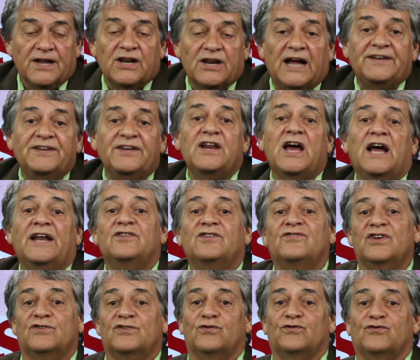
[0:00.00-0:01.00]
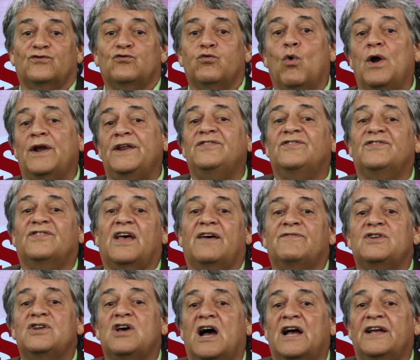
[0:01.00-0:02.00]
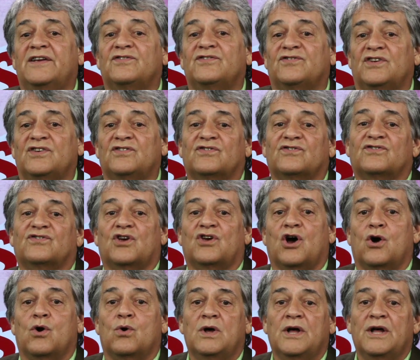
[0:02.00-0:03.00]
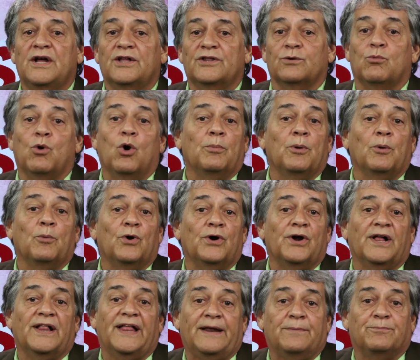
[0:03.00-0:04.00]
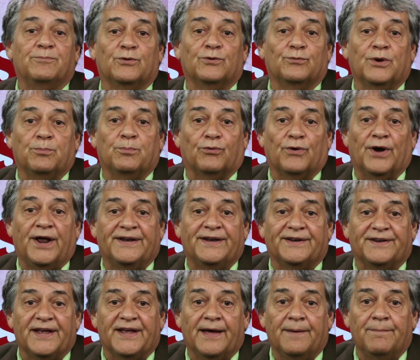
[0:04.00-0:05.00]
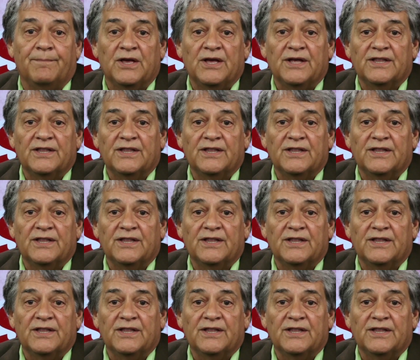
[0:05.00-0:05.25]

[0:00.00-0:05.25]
1996 was 27 hockey seasons ago. The Moore Memorial hadn't been rebranded yet.